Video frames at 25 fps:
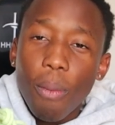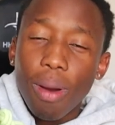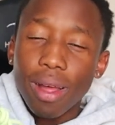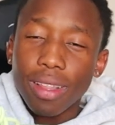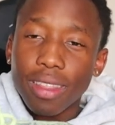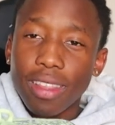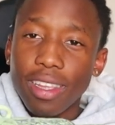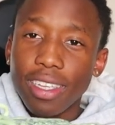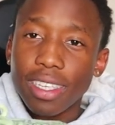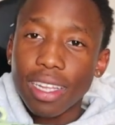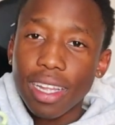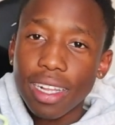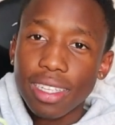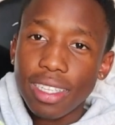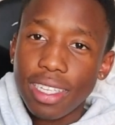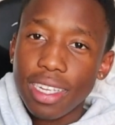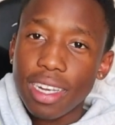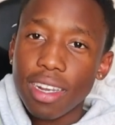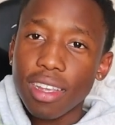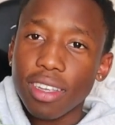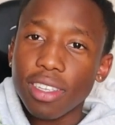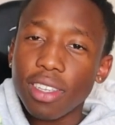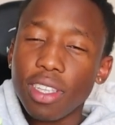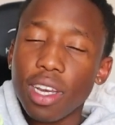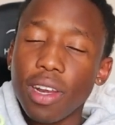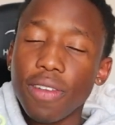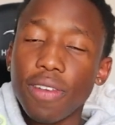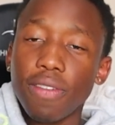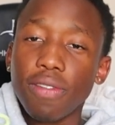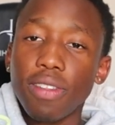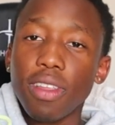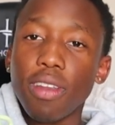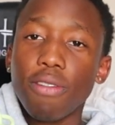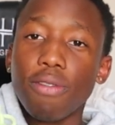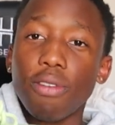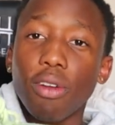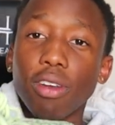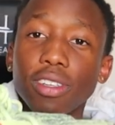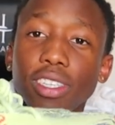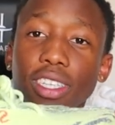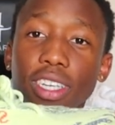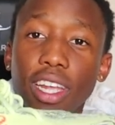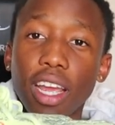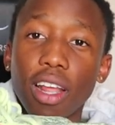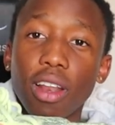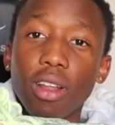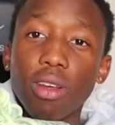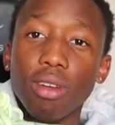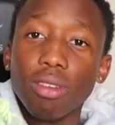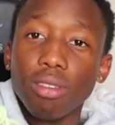but these are Adidas 350
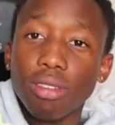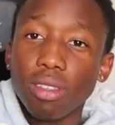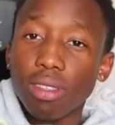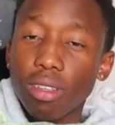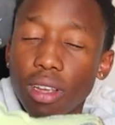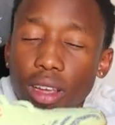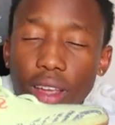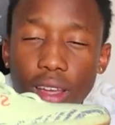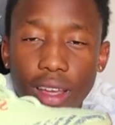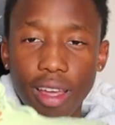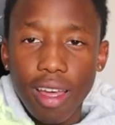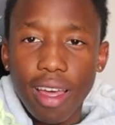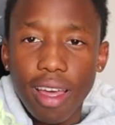Frozen Yellows.